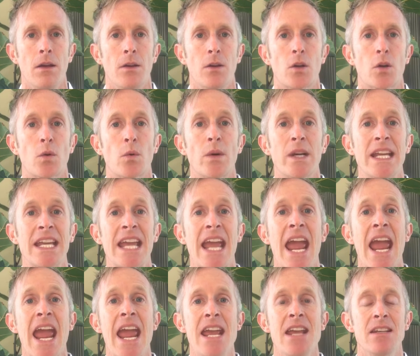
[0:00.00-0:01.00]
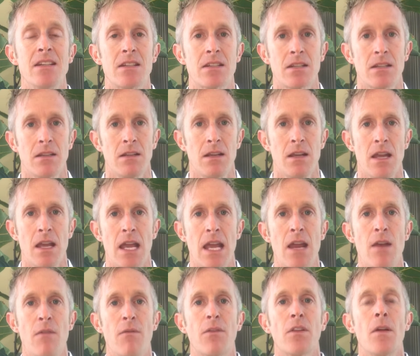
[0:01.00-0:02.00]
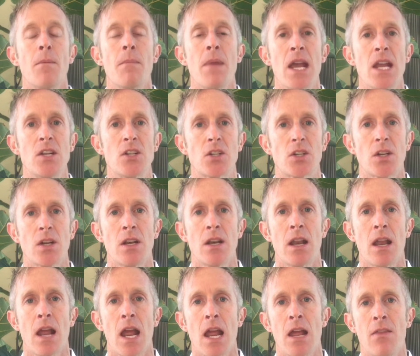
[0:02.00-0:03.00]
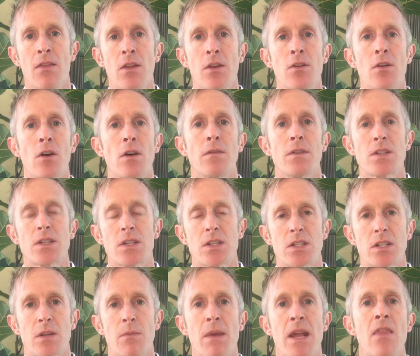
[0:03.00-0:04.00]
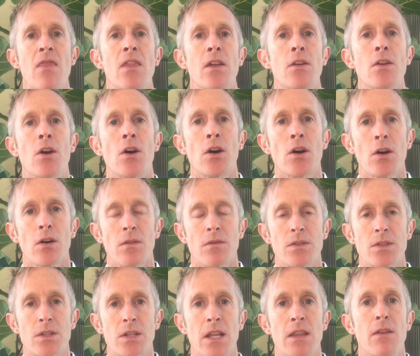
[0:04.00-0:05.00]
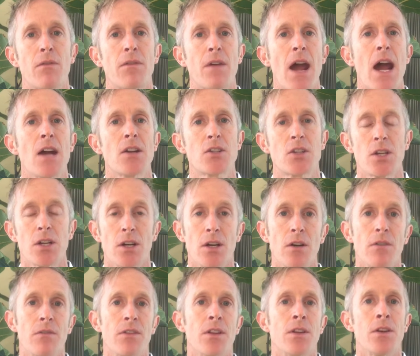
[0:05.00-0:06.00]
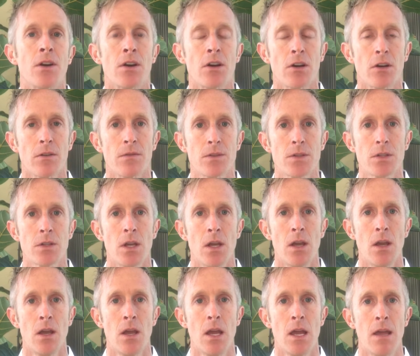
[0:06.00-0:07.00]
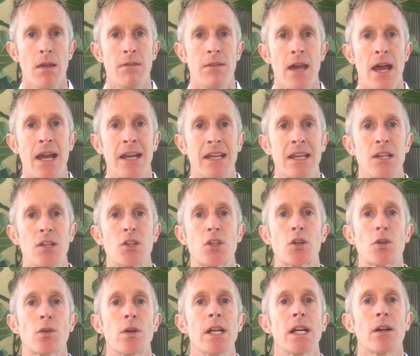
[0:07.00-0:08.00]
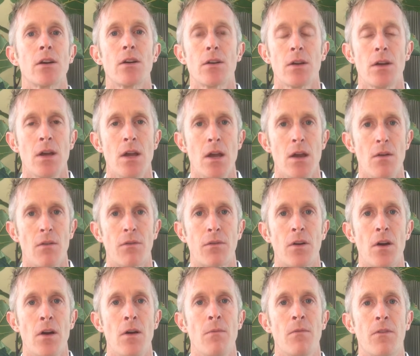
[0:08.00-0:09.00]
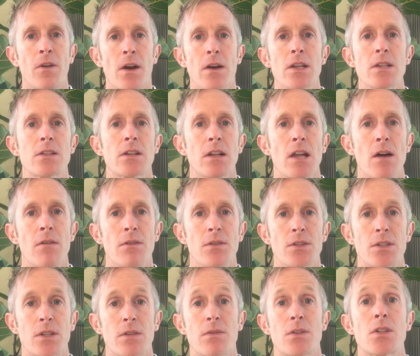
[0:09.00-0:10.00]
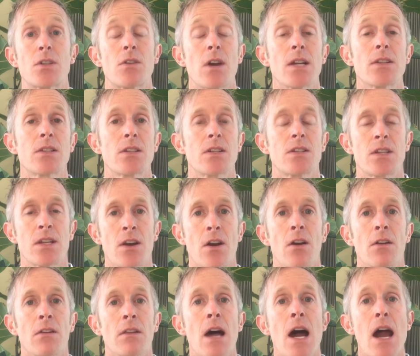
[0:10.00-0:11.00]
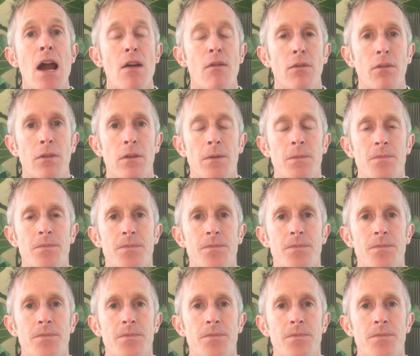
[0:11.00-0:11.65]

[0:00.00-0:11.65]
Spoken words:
create inflammation in the nervous system, in the nerves, in the fascia of the nerves, that get triggered from various levels of stresses in our life.